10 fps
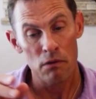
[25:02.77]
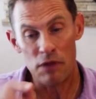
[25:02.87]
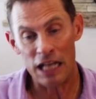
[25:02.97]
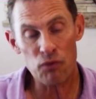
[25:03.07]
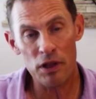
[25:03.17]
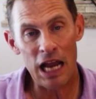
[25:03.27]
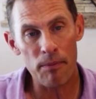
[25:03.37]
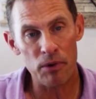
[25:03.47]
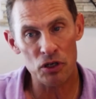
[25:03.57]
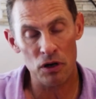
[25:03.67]
that's where the
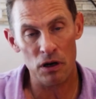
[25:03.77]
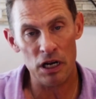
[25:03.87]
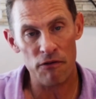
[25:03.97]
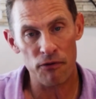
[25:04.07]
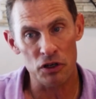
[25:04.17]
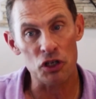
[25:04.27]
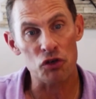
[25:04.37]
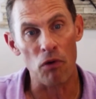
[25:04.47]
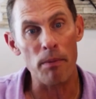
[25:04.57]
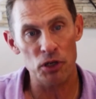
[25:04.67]
opportunity for
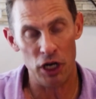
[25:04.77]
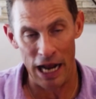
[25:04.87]
disruption